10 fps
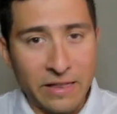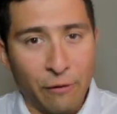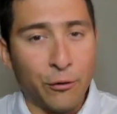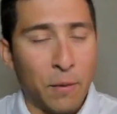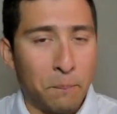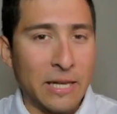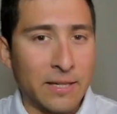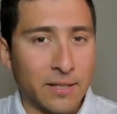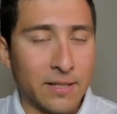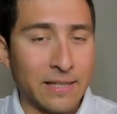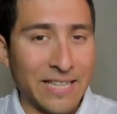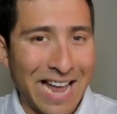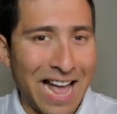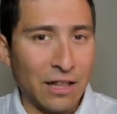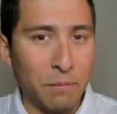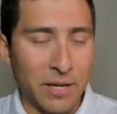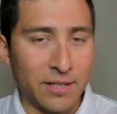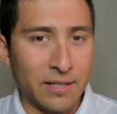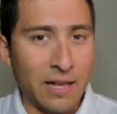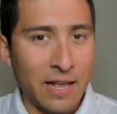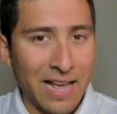different pieces, the elements,